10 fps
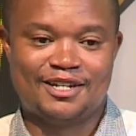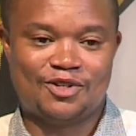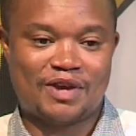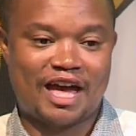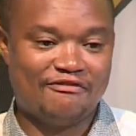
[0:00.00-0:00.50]

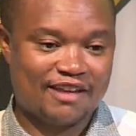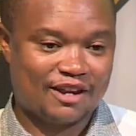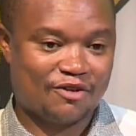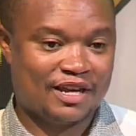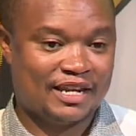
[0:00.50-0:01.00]
to having
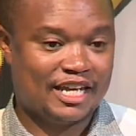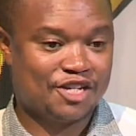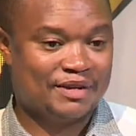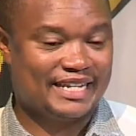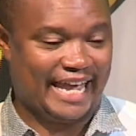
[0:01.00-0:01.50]
an
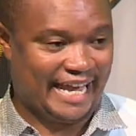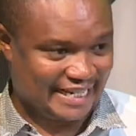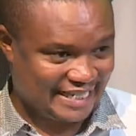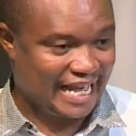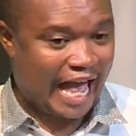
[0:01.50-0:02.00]
engagement
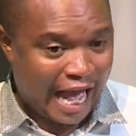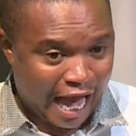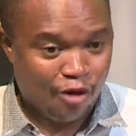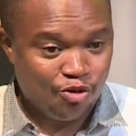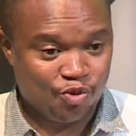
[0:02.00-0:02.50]
and see
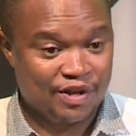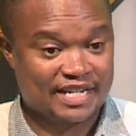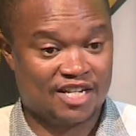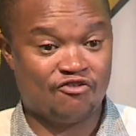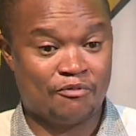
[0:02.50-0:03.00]
how do we
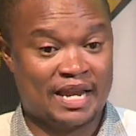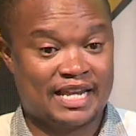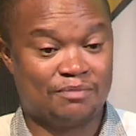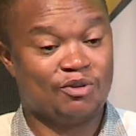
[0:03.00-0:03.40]
achieve a balance.